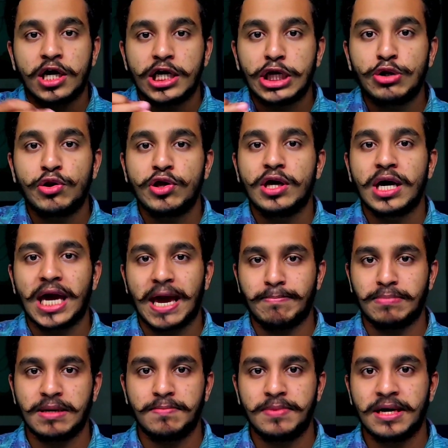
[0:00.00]
during your
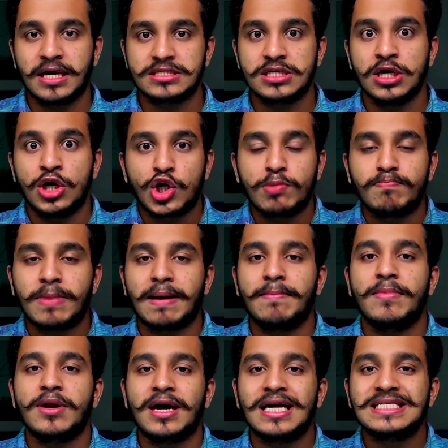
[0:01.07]
MBBS to
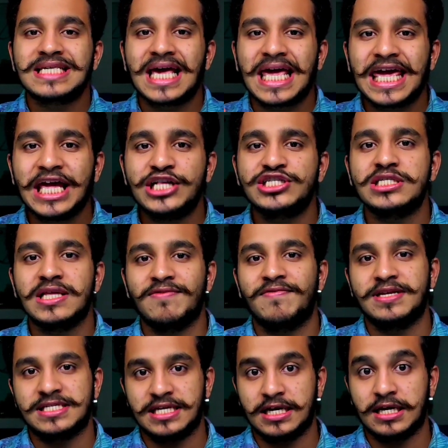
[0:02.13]
memorize each and
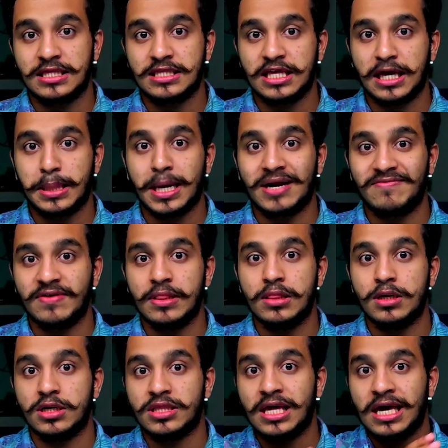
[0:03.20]
every single thing that we
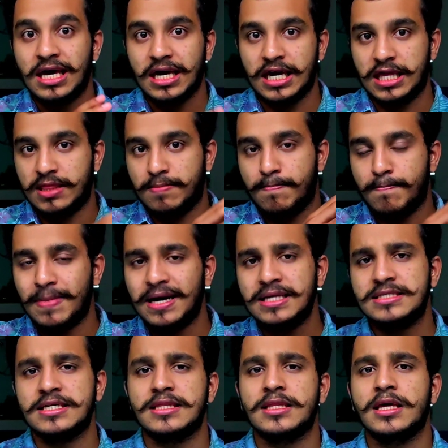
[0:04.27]
learn in
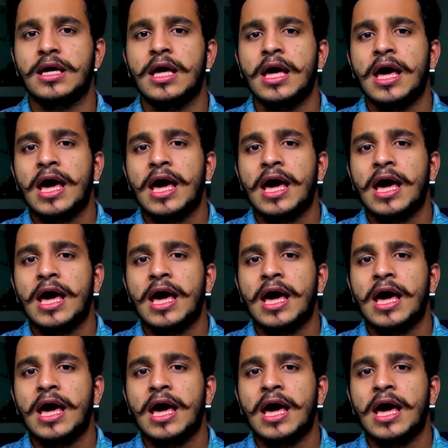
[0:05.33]
medicine.